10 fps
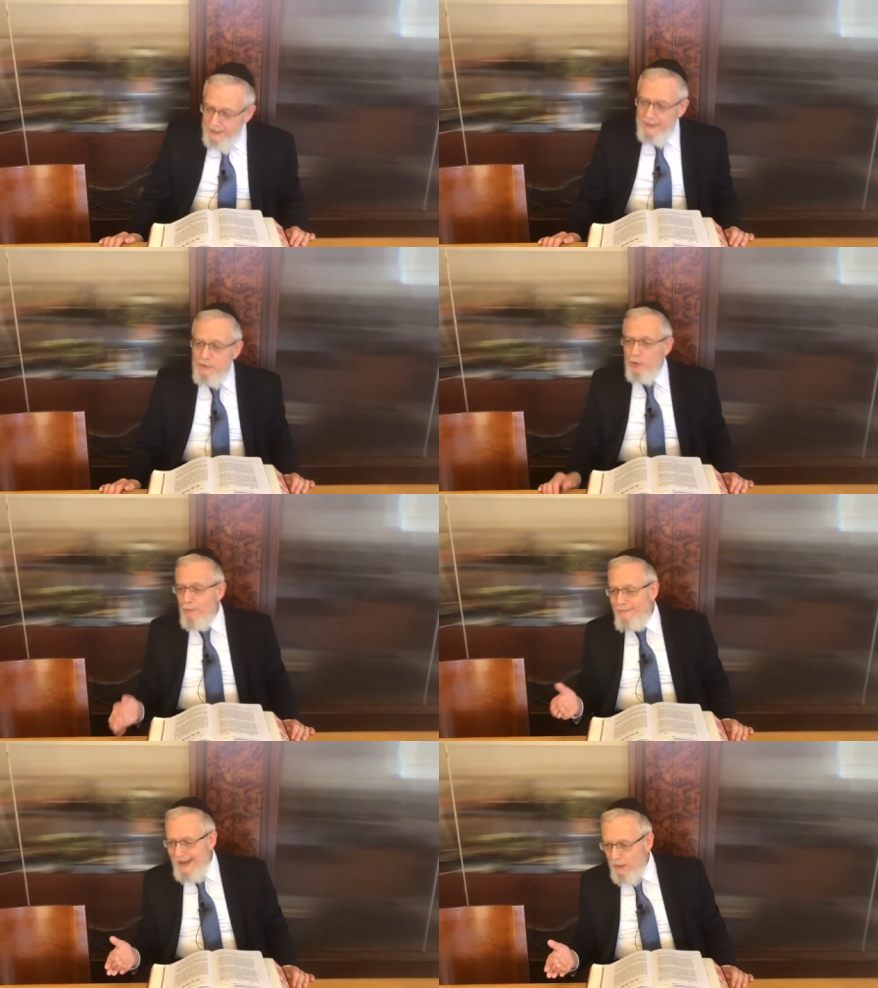either you
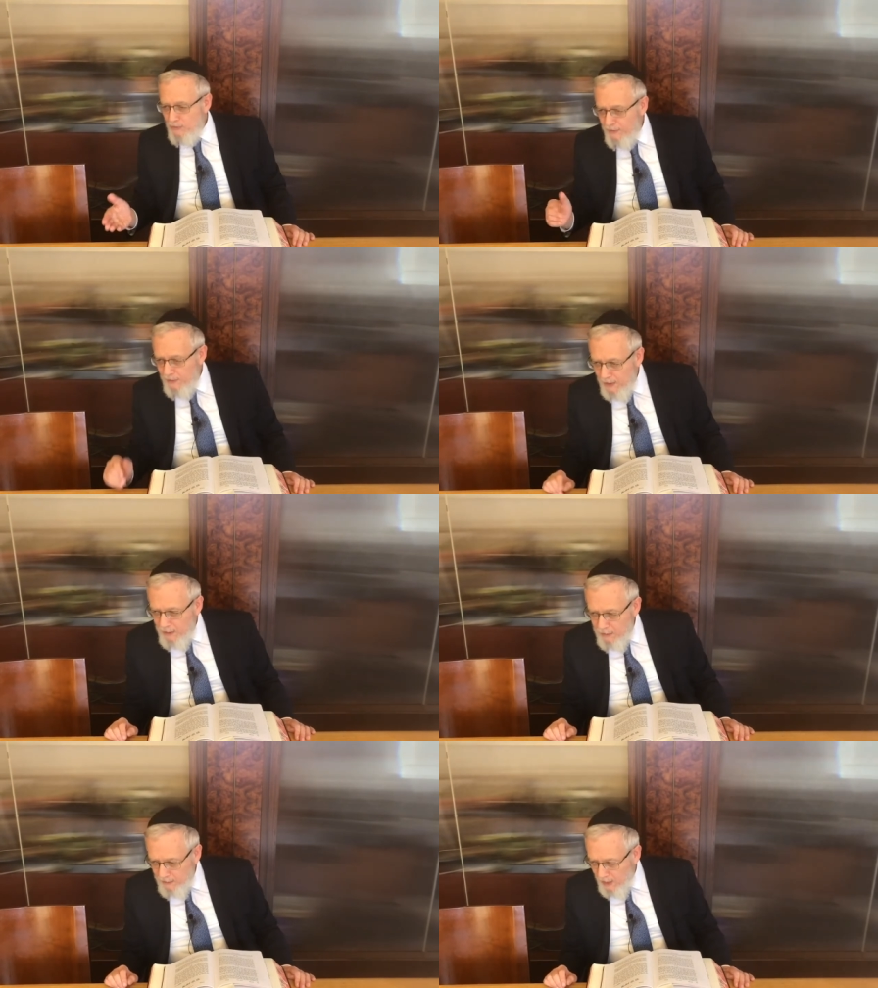bow to the
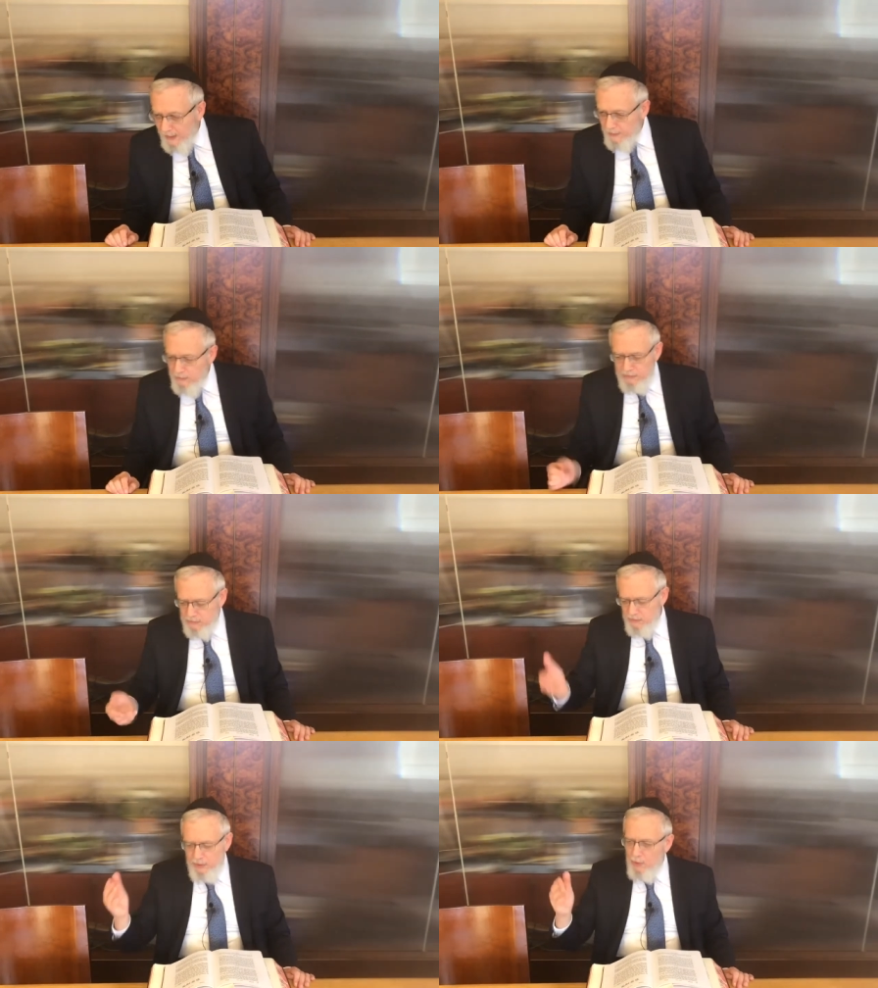idol
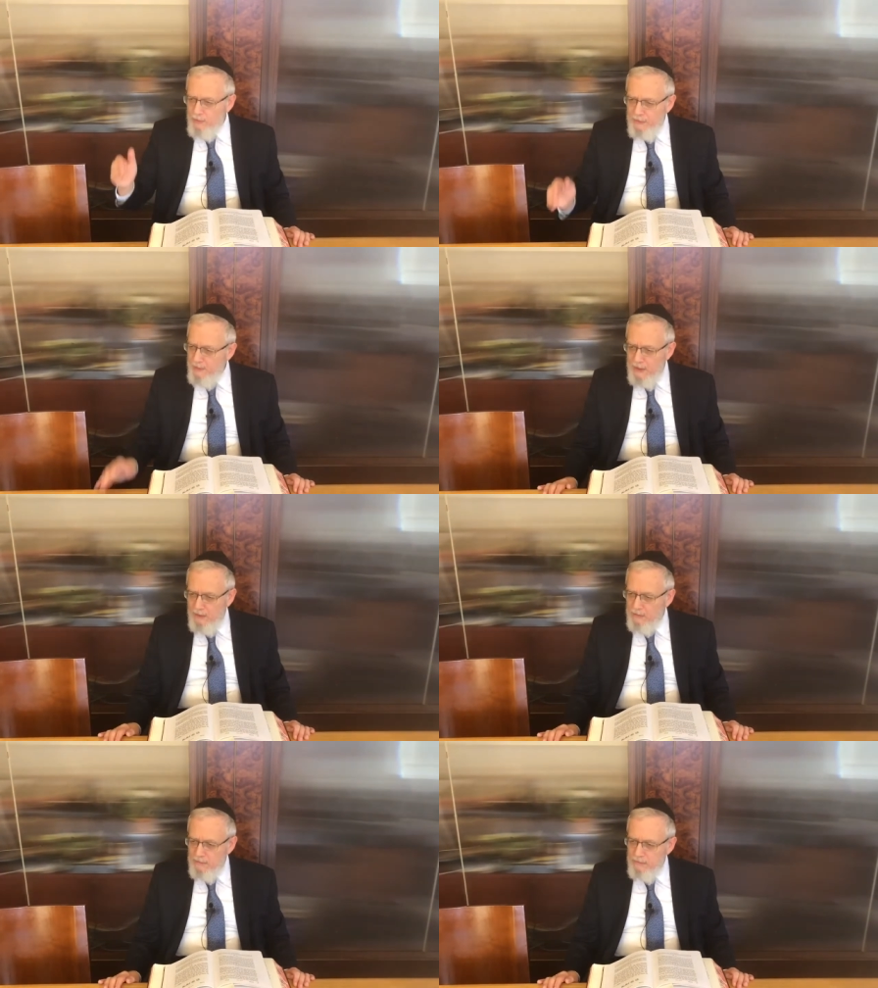or you go into the
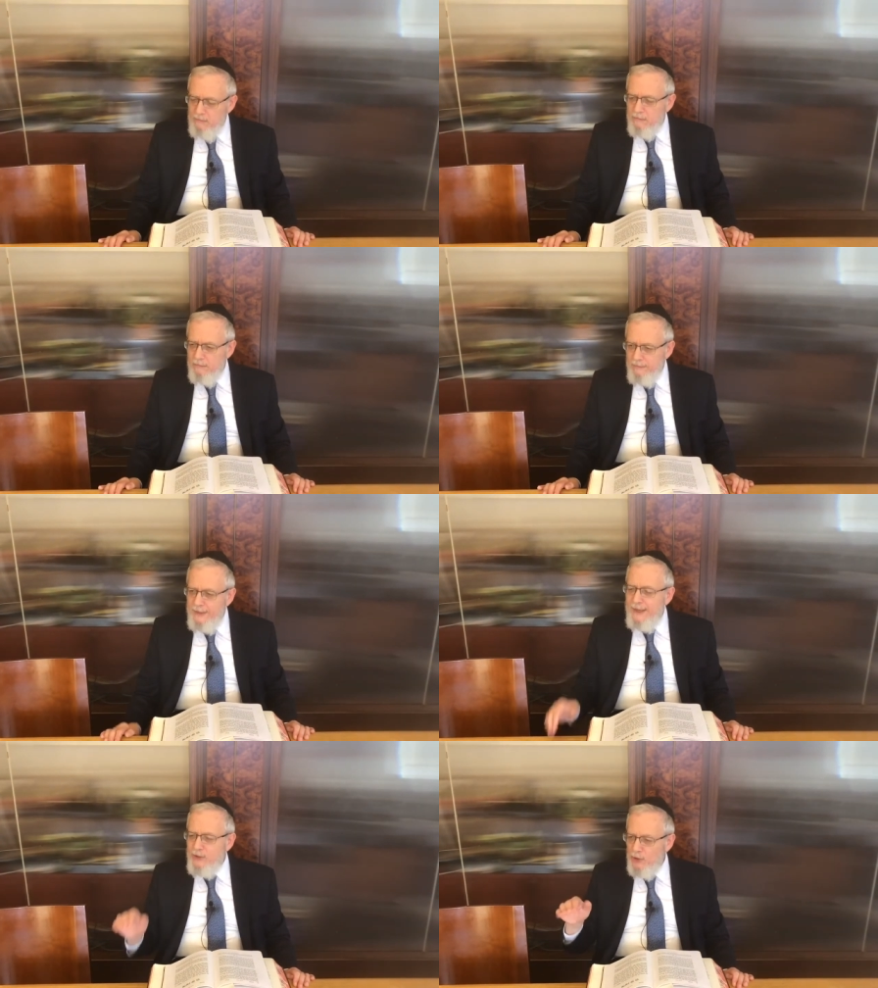kiln.
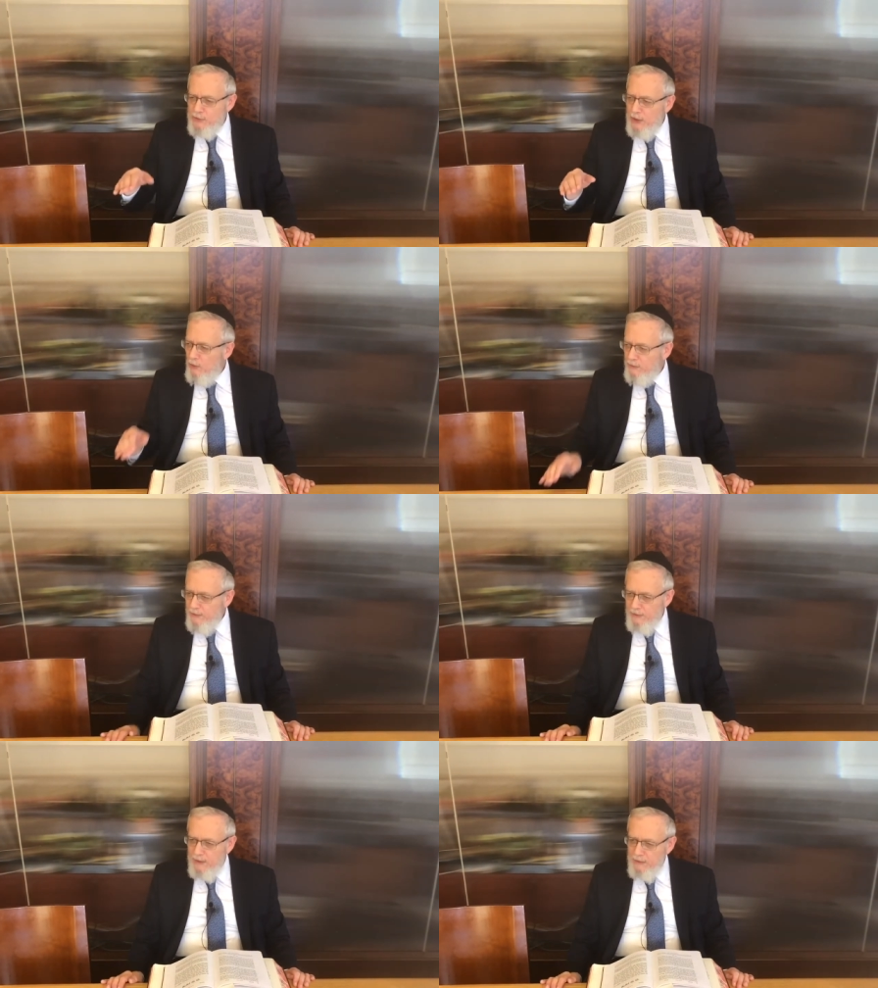He chose to go into
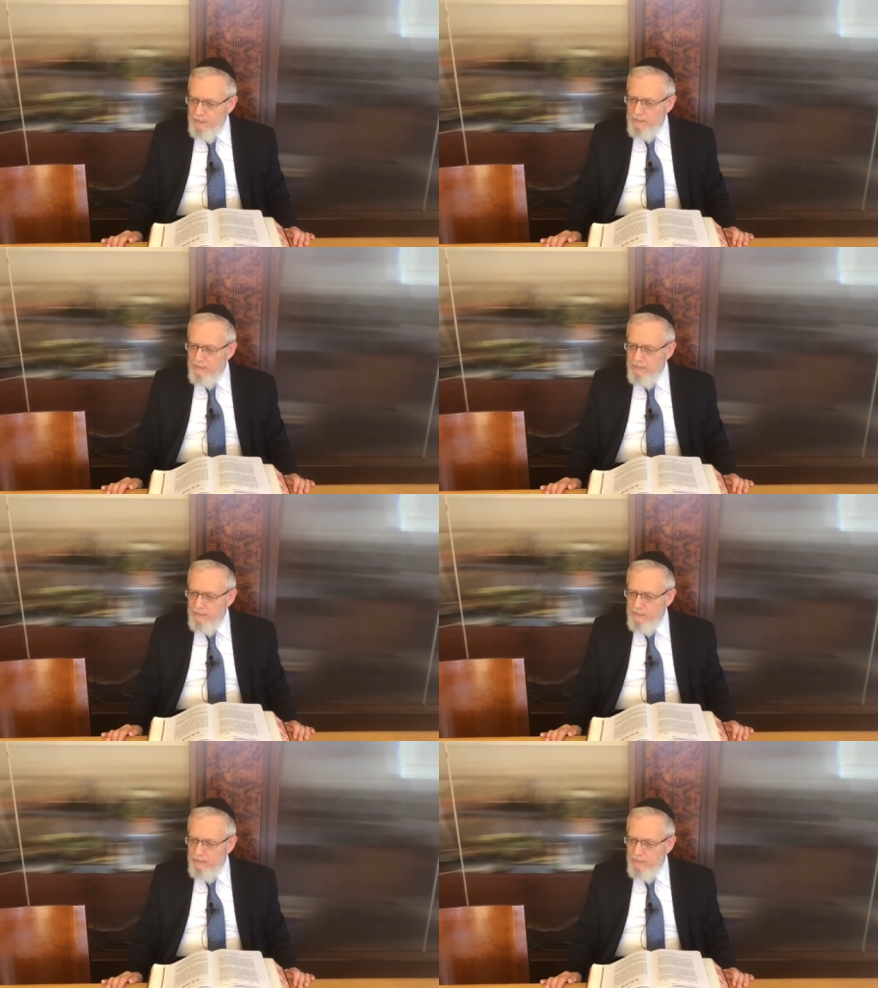the kiln.